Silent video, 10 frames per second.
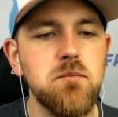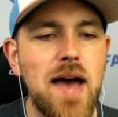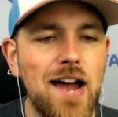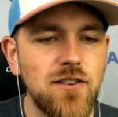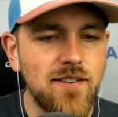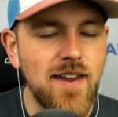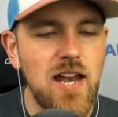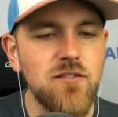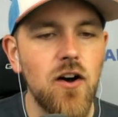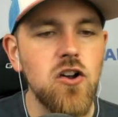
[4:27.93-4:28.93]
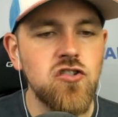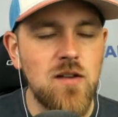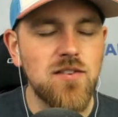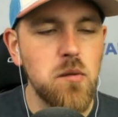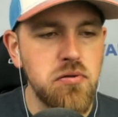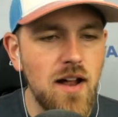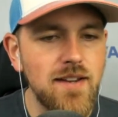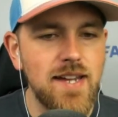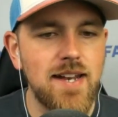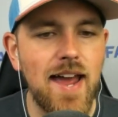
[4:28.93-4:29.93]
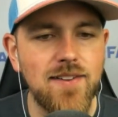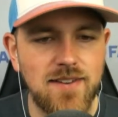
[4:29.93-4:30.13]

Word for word: Patrick Sandoval, and James Kaprielian as